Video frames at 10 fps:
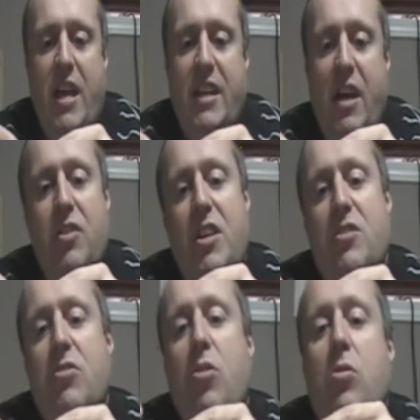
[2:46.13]
Now
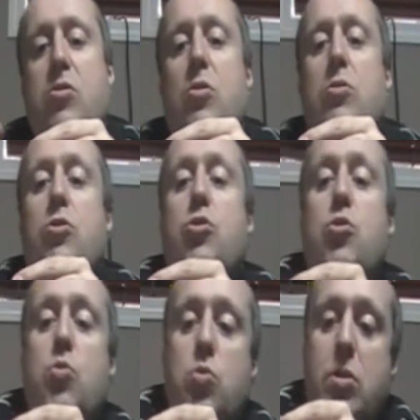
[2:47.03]
these are also
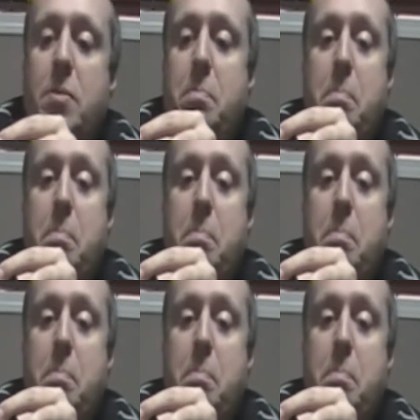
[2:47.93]
dual